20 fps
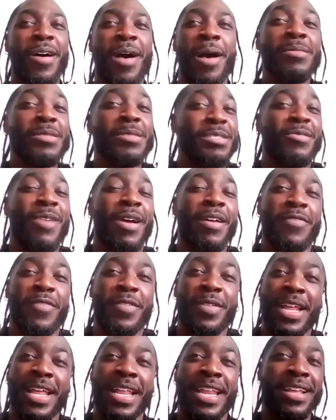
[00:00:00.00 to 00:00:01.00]
I'm just grateful
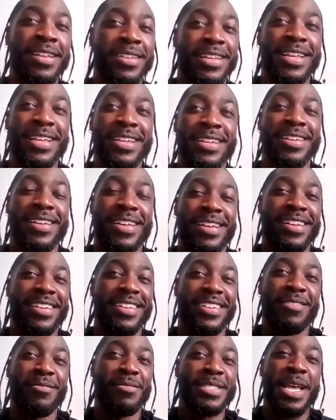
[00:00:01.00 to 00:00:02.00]
that
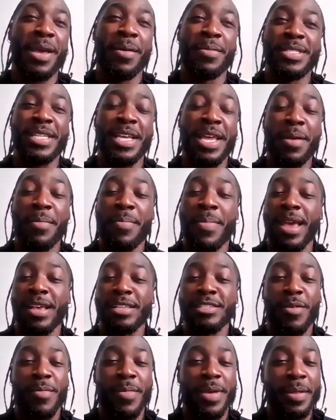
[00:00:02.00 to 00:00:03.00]
it was able to impact
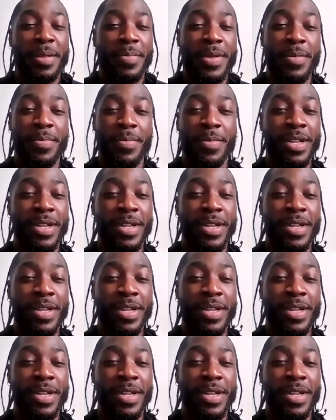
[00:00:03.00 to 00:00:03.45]
so many people.